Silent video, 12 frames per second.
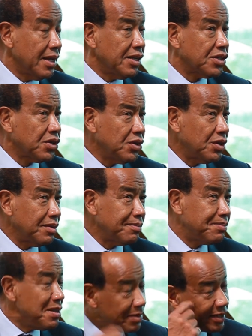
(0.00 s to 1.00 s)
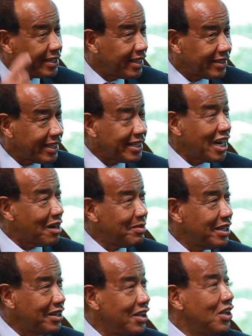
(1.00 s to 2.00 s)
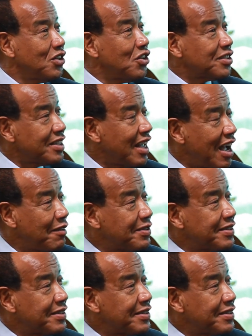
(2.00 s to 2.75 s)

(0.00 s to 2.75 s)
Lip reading: So people think the Caribbean doesn't have